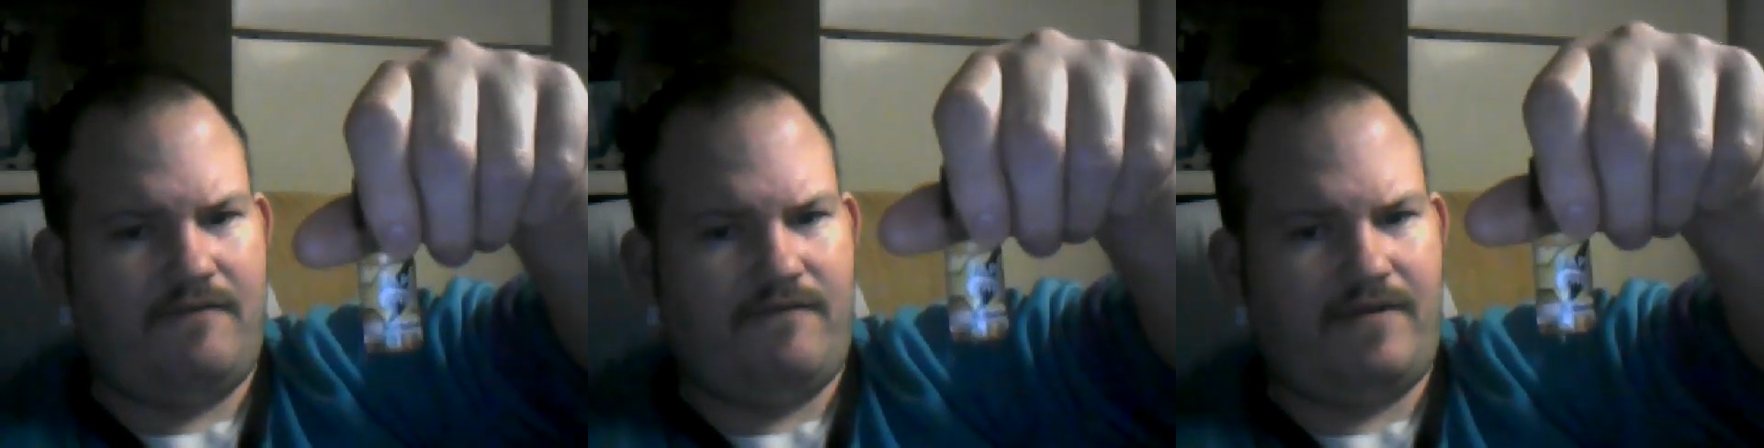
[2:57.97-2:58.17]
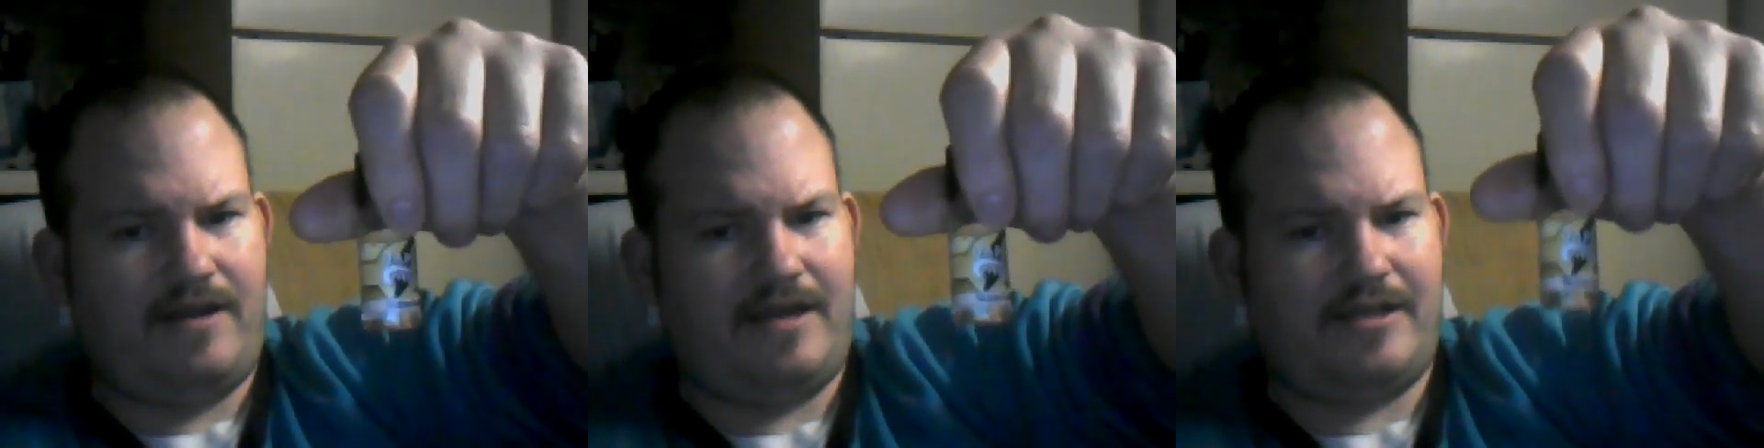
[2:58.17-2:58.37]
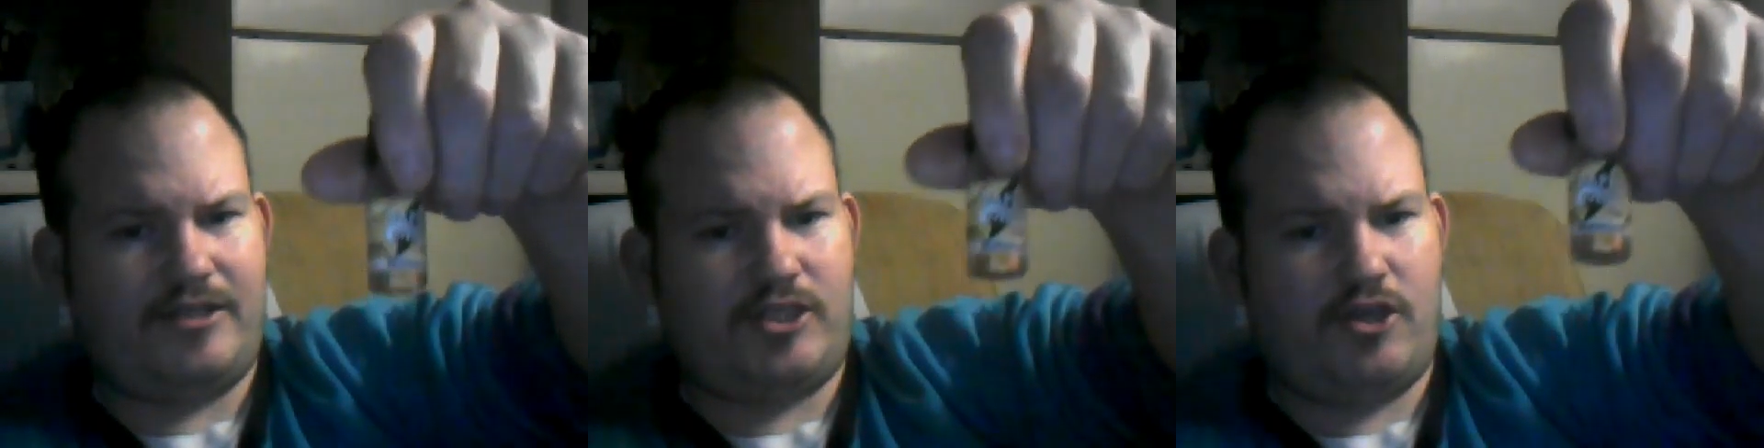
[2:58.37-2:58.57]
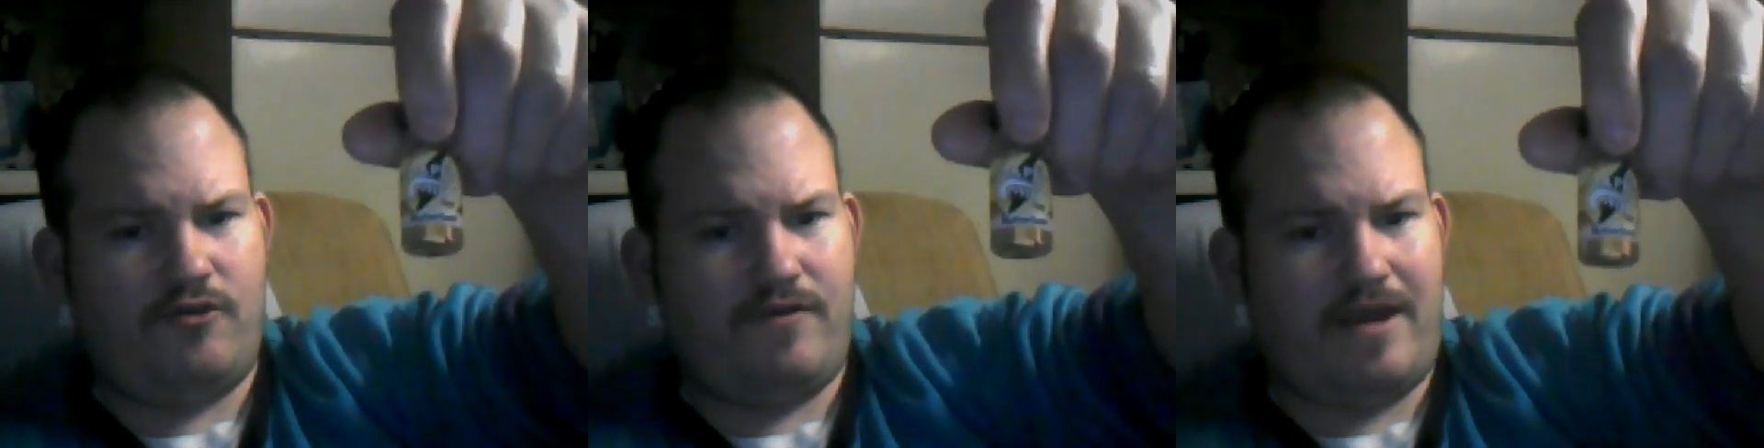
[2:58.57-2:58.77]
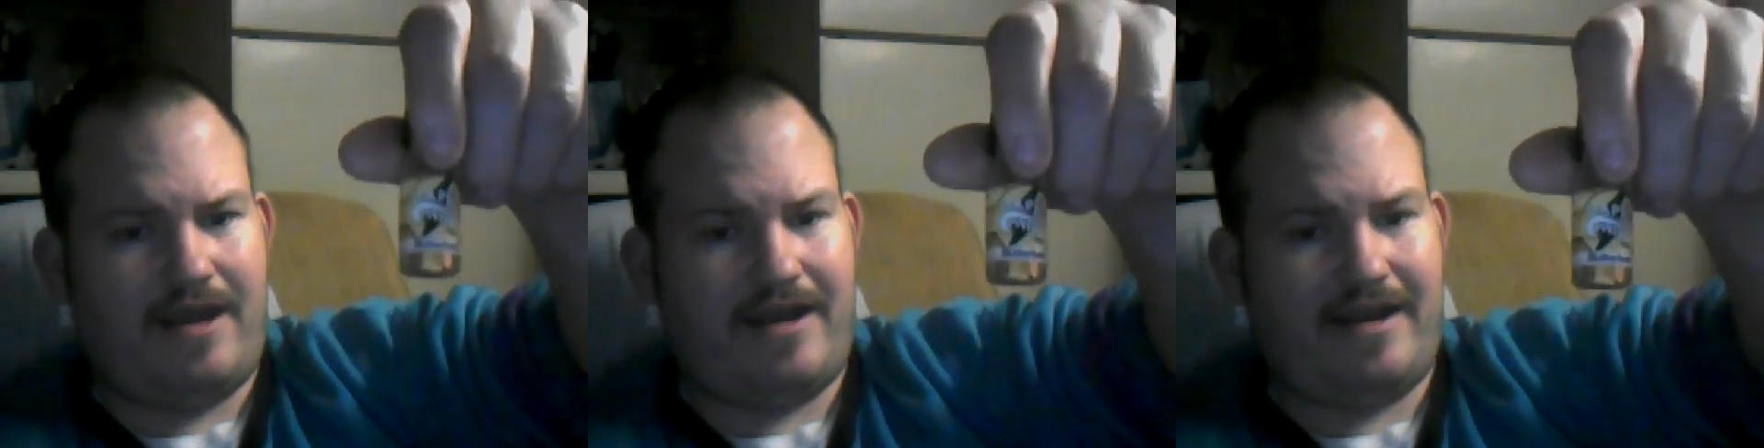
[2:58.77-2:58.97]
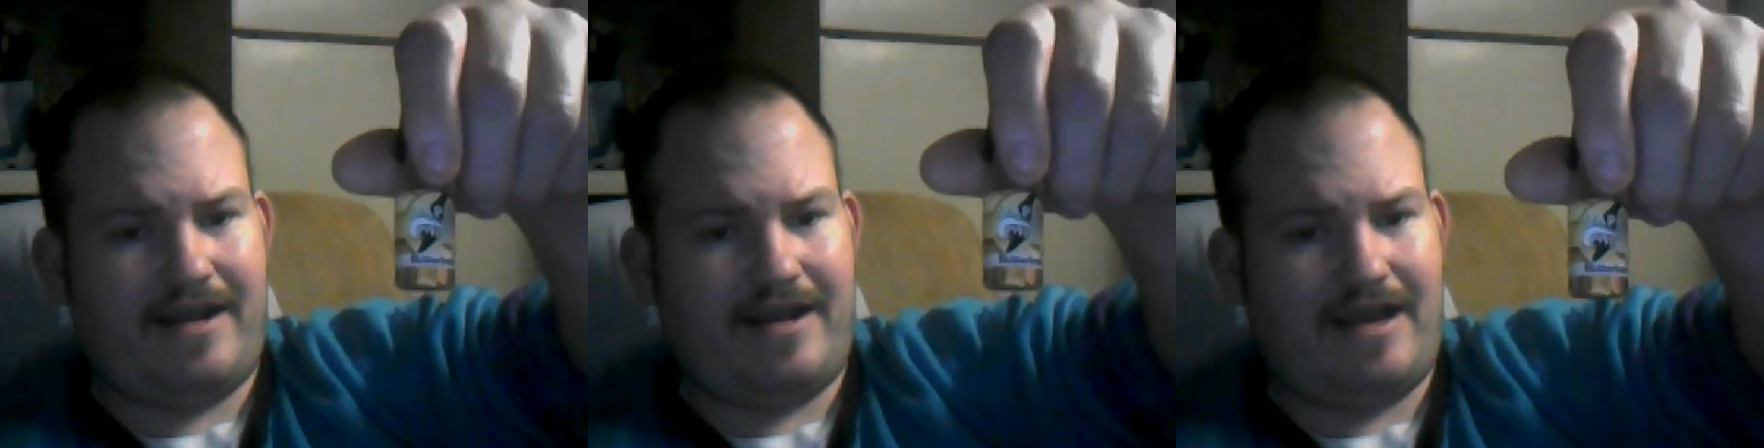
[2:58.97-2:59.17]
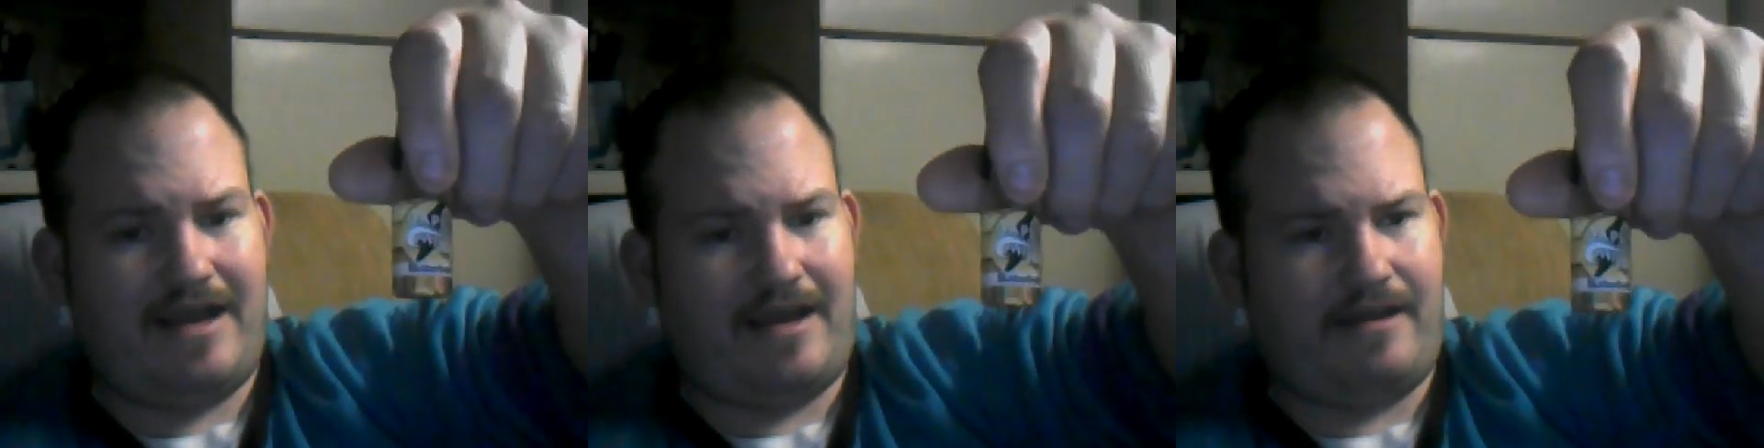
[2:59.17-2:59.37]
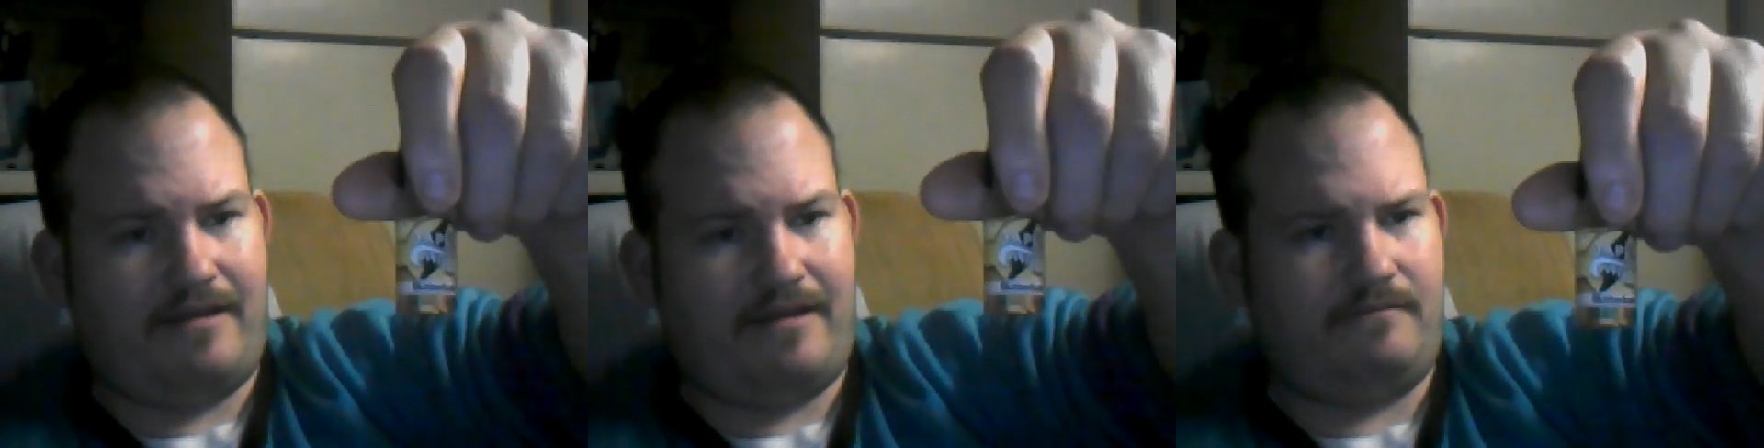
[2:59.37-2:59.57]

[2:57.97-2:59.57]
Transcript: for like two ninety nine.